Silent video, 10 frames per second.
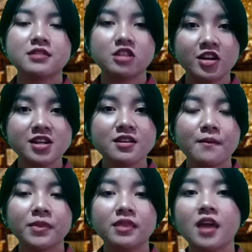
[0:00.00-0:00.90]
Third,
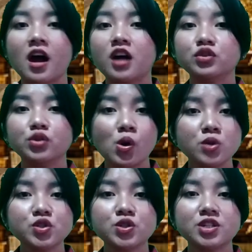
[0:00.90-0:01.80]
there are
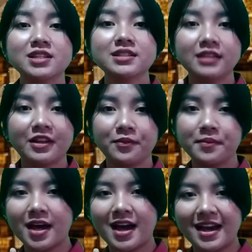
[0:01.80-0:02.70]
no students left
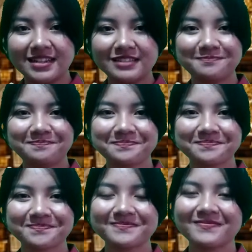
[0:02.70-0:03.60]
behind.
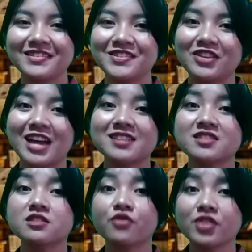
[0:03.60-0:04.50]
So that's
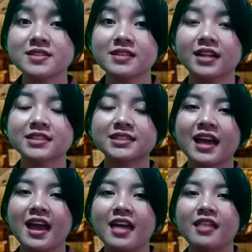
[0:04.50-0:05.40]
the result
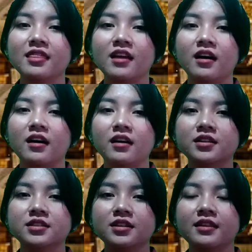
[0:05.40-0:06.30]

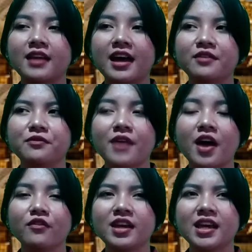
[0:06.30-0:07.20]
that
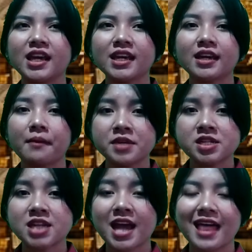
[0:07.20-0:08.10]
very common
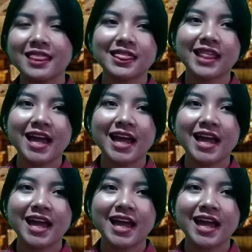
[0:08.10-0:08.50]
and